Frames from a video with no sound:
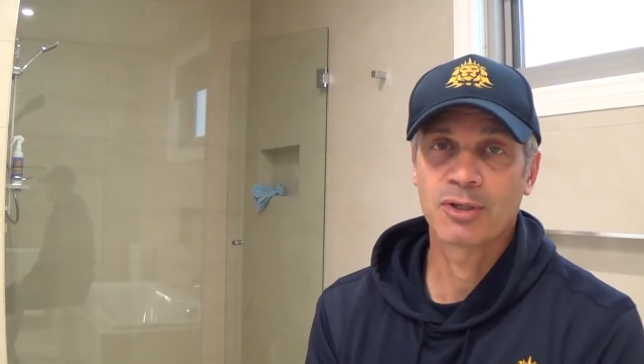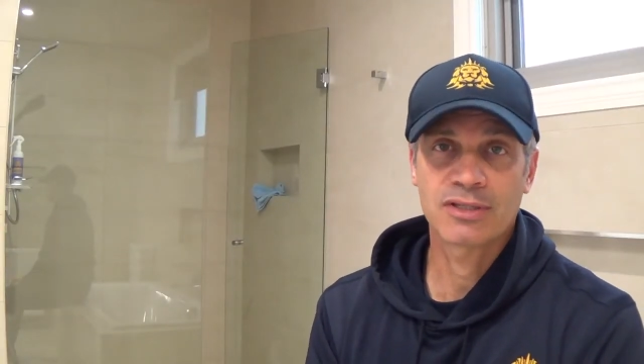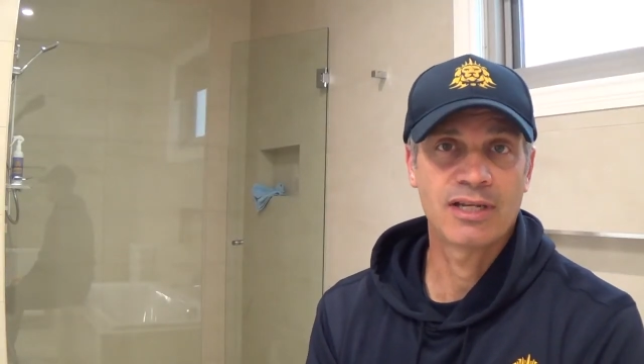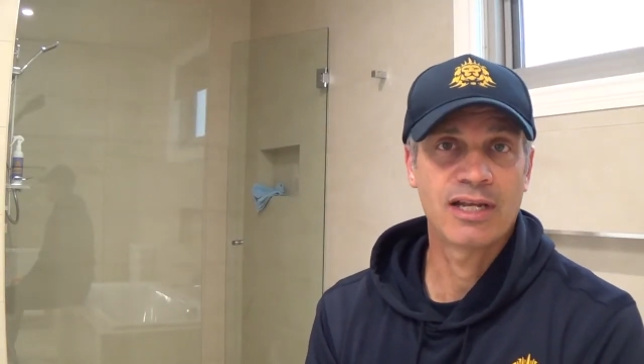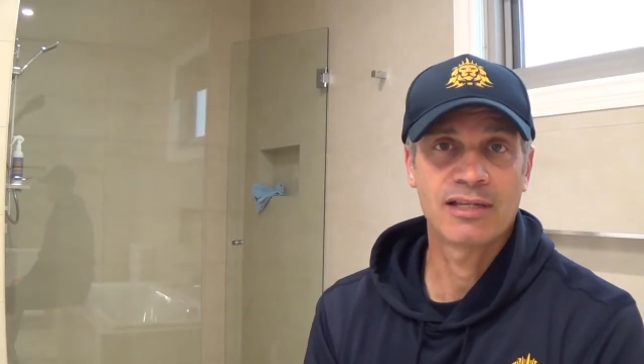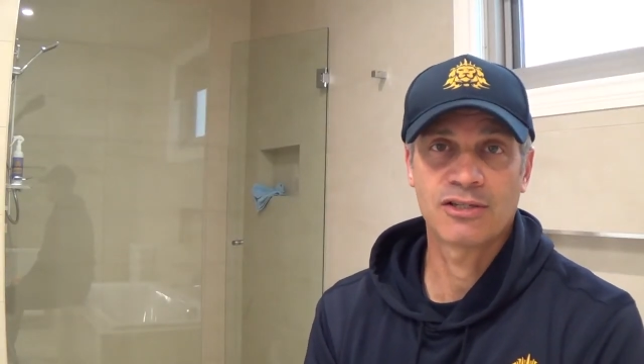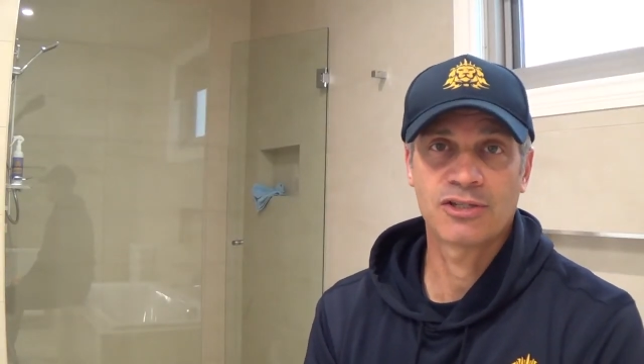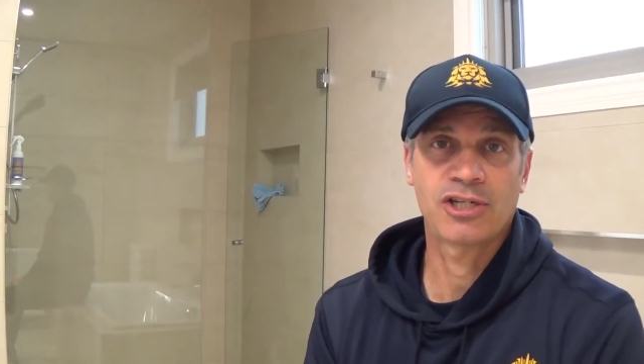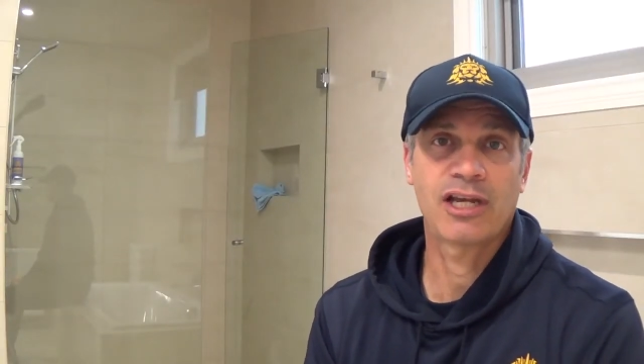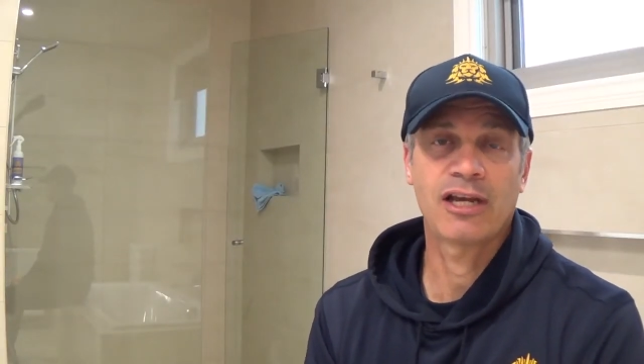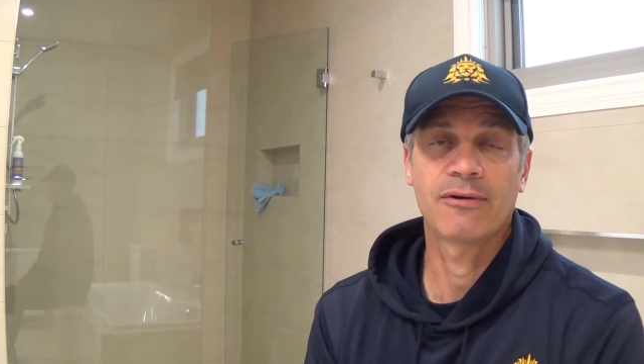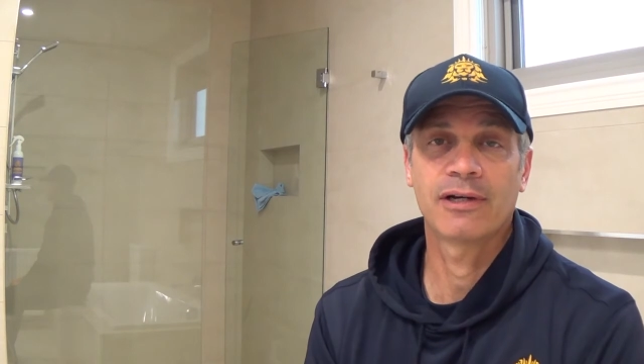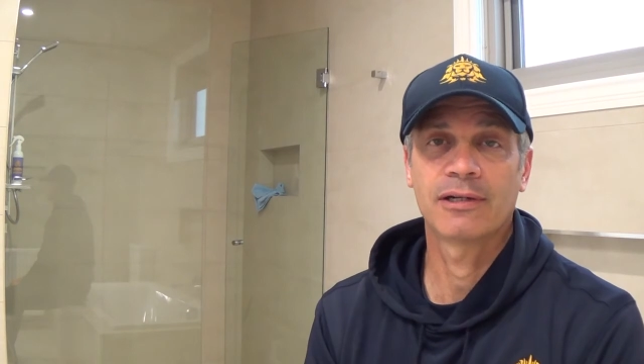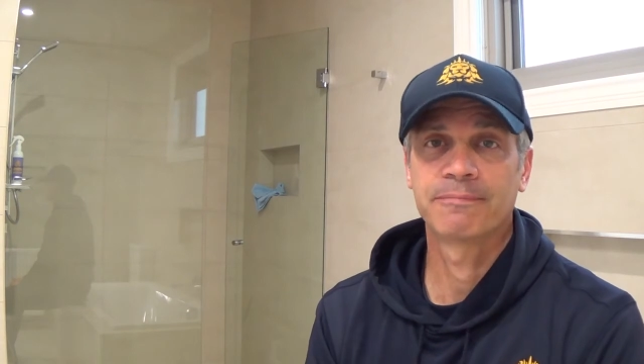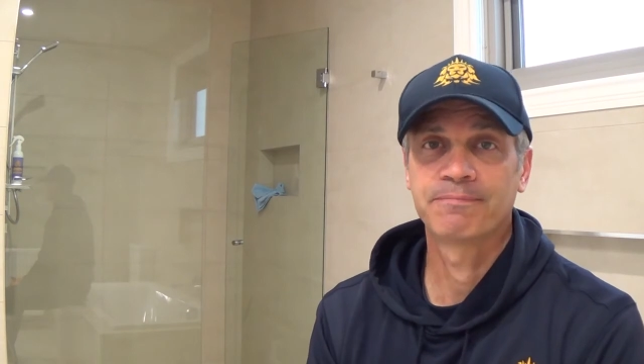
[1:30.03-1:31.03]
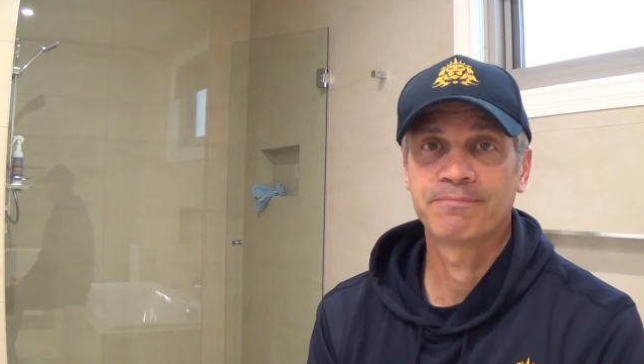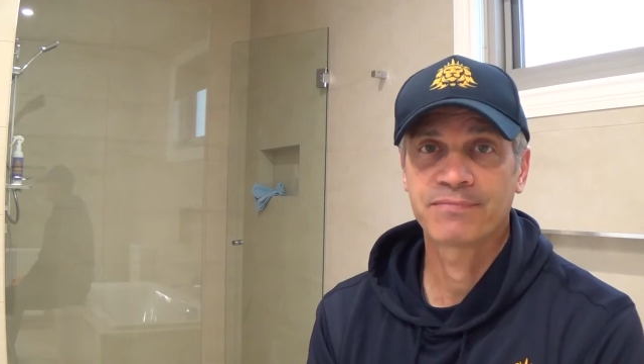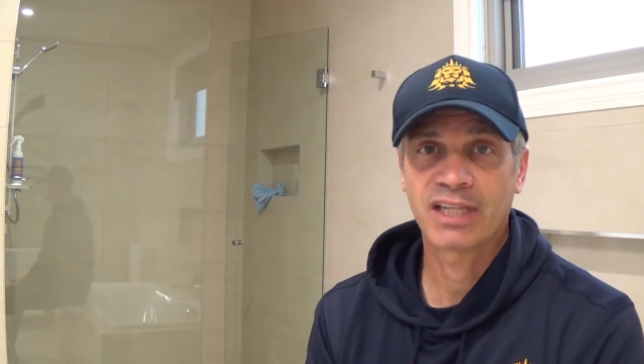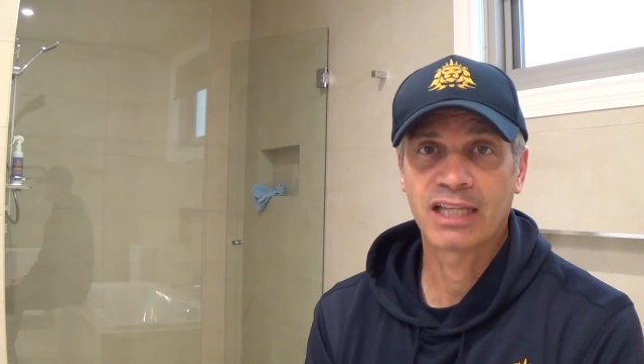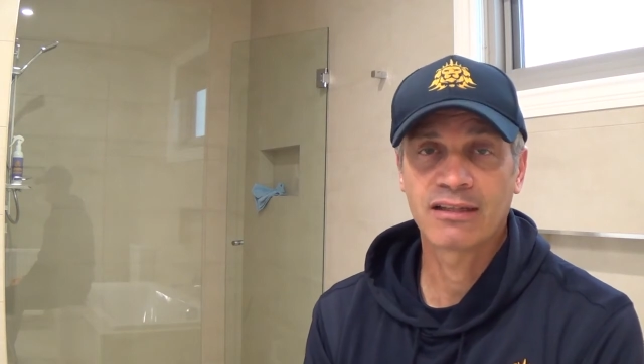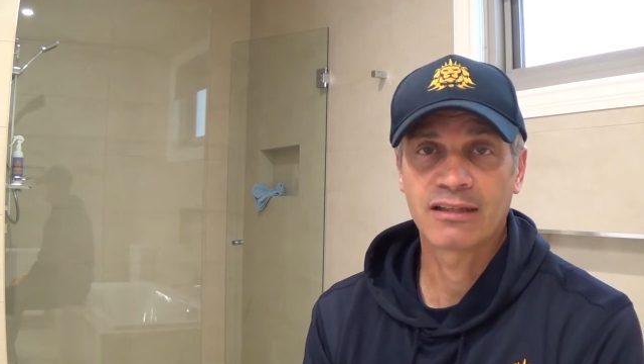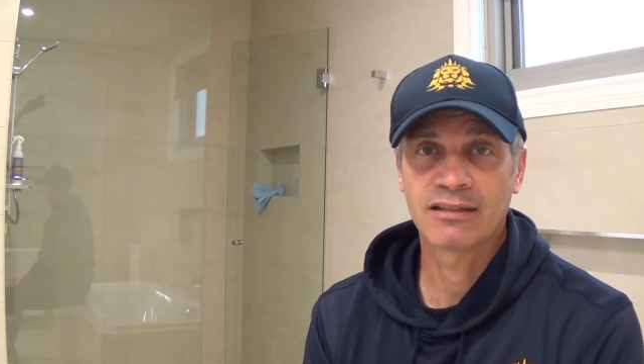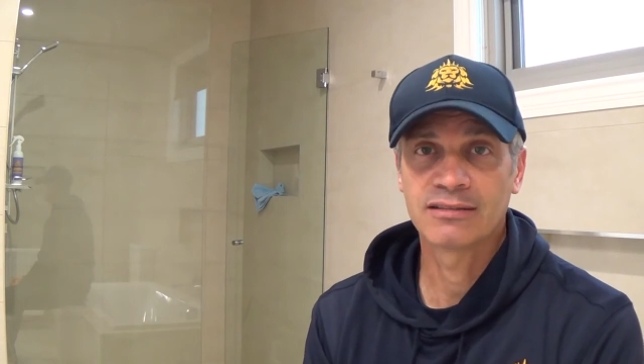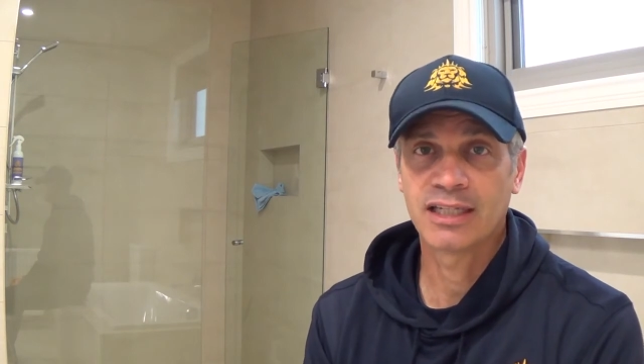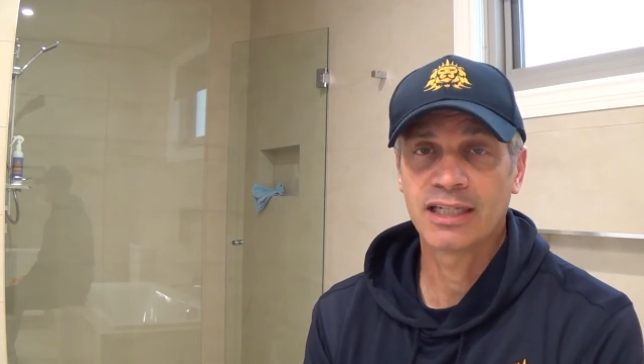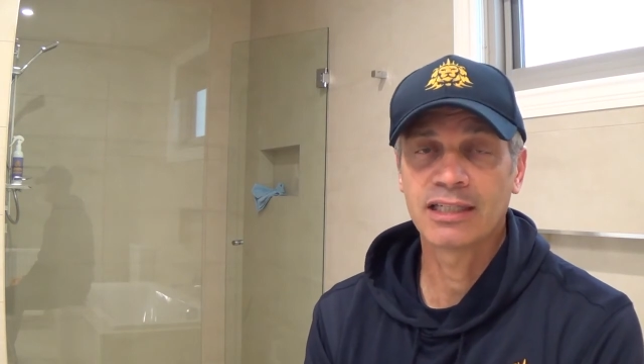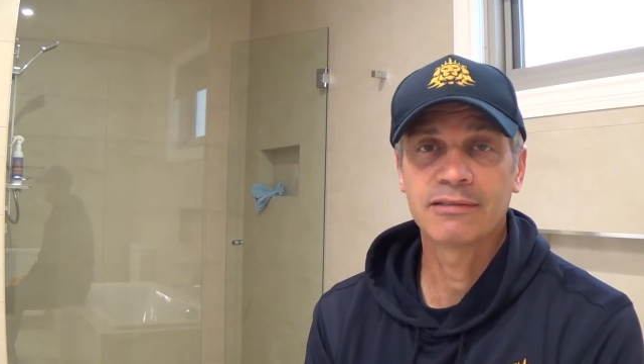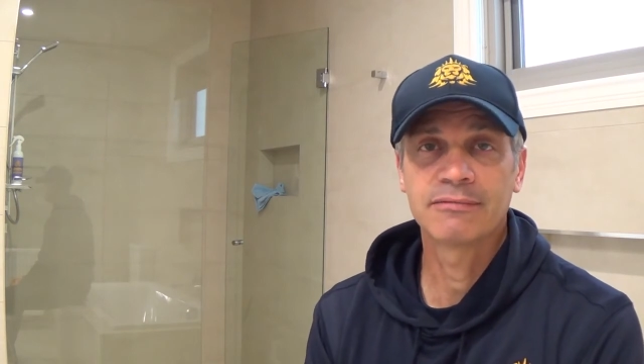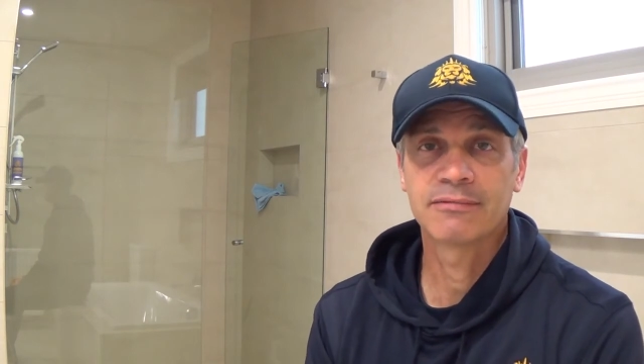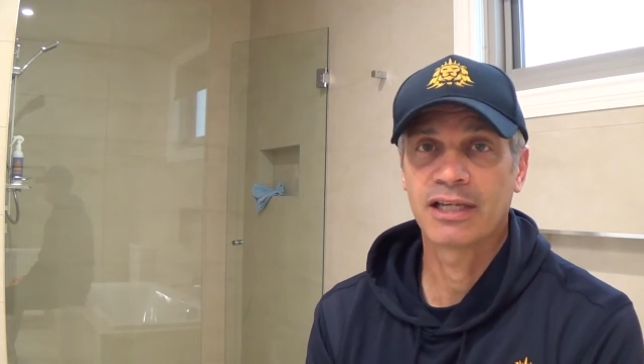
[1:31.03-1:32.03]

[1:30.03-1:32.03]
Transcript: person has a shower at the end of the day.